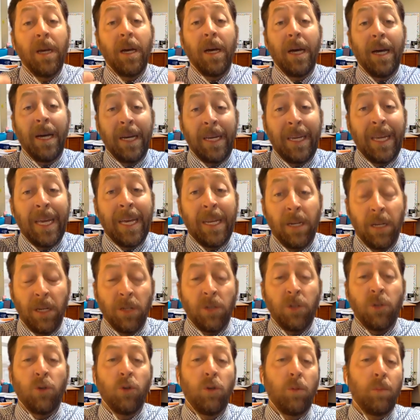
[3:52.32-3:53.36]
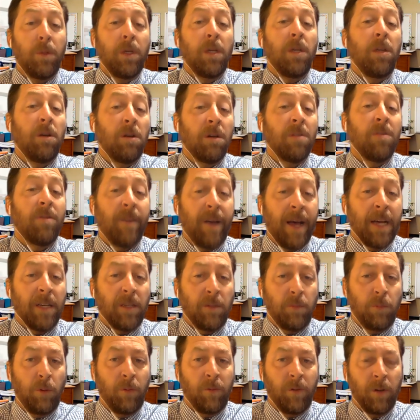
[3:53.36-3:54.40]
Again, assuming you're a
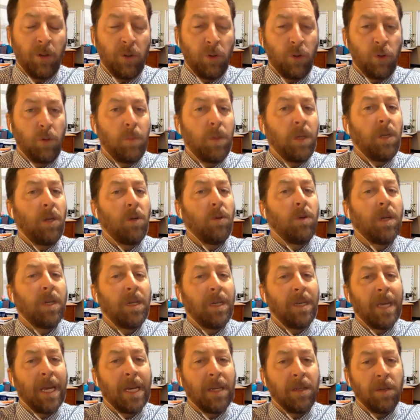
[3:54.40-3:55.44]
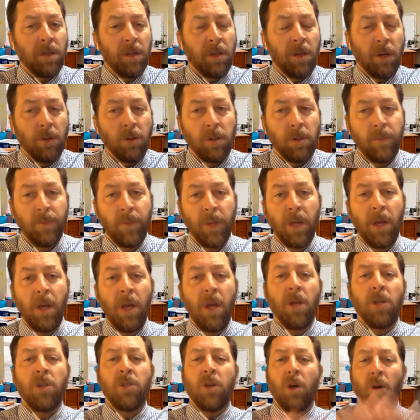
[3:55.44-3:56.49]
fast mover, assuming you can get to those.
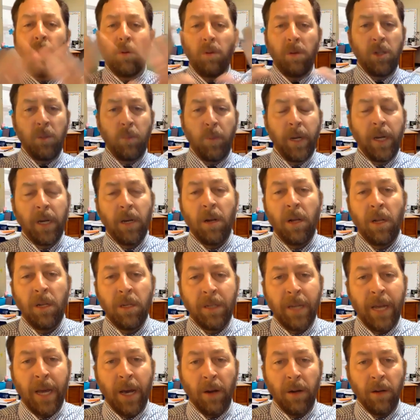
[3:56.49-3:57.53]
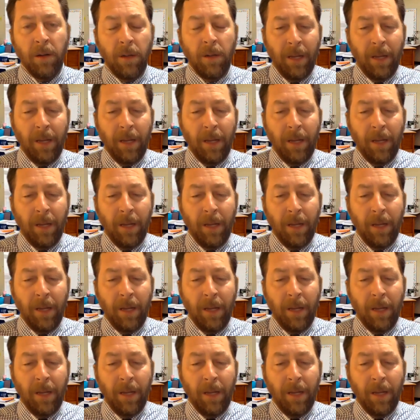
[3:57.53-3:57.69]
So let's break it all down.